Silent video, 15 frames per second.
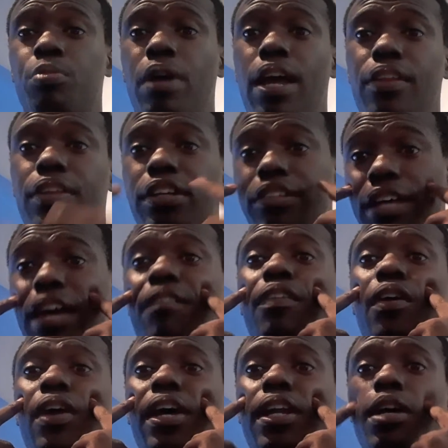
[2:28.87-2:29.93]
my athletes to have
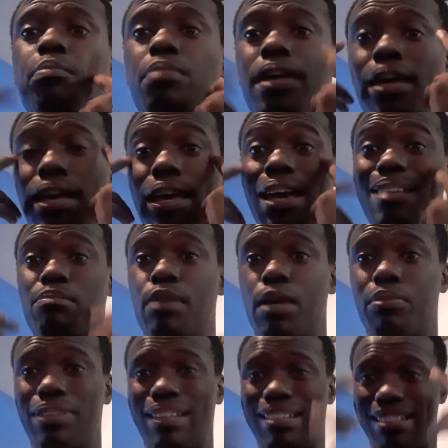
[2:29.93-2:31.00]
their head up and be
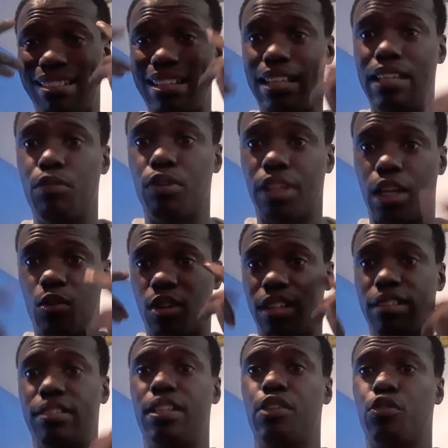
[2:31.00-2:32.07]
able to see what they want to
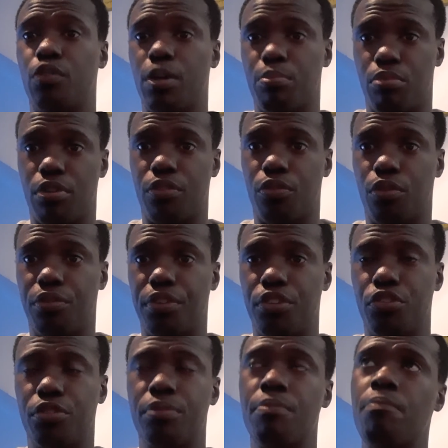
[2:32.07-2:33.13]
see through their peripheral
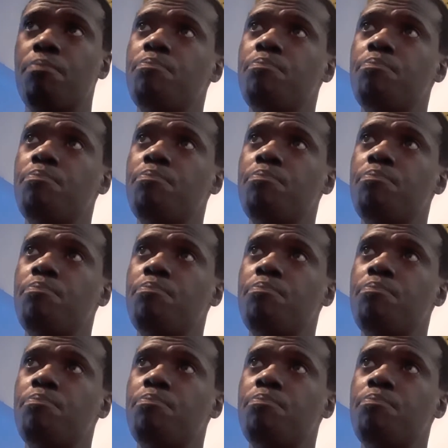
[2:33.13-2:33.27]
vision.